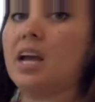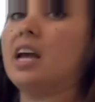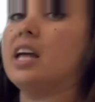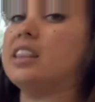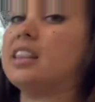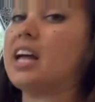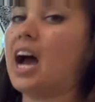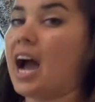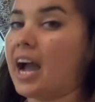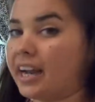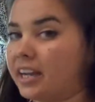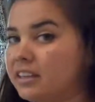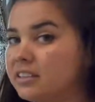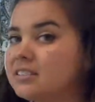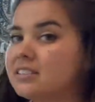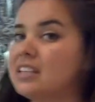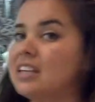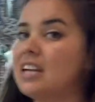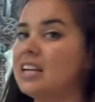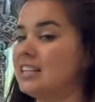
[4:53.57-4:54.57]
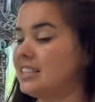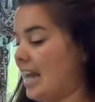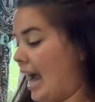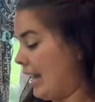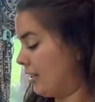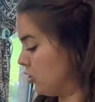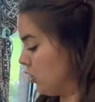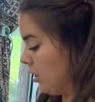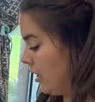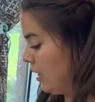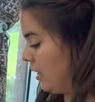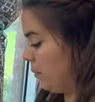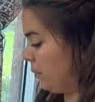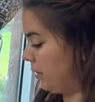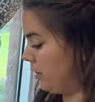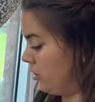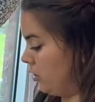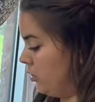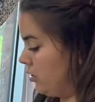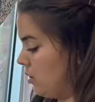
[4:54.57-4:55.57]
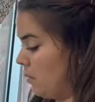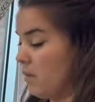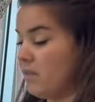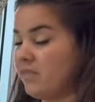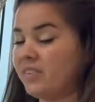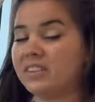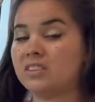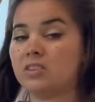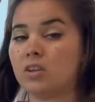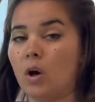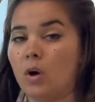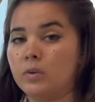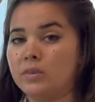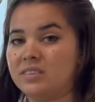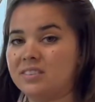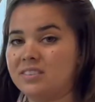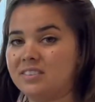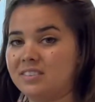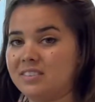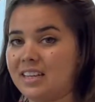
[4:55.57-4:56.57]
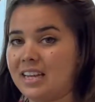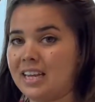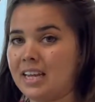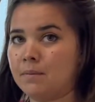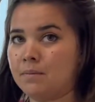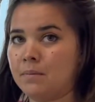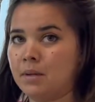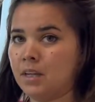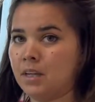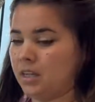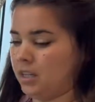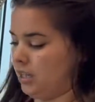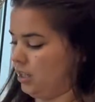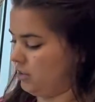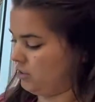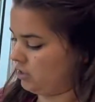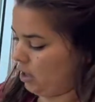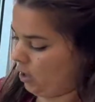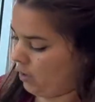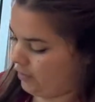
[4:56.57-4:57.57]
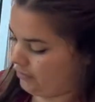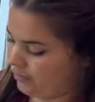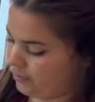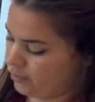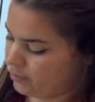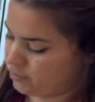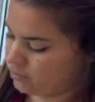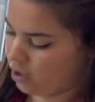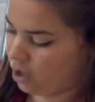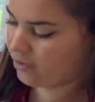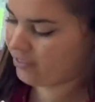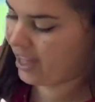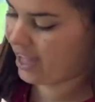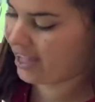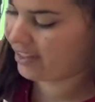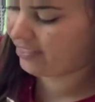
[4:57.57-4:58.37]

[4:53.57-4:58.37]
The iron's gonna naturally produce some of its own steam. So if you saw that